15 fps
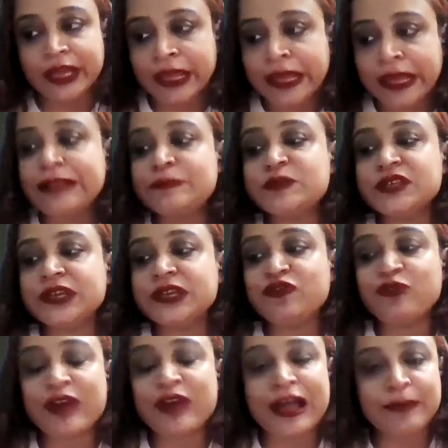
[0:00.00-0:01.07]
helps in
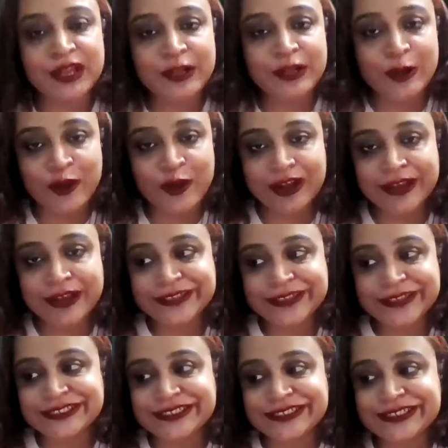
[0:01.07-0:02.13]
driving
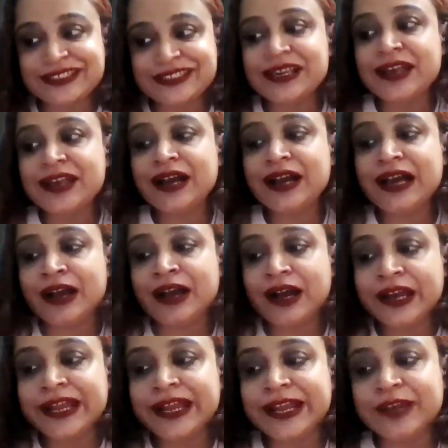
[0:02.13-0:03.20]
organizations
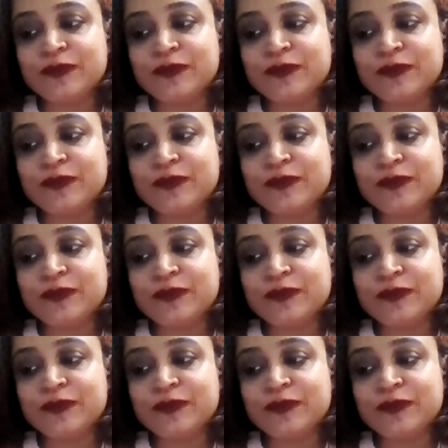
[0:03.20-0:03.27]
ahead.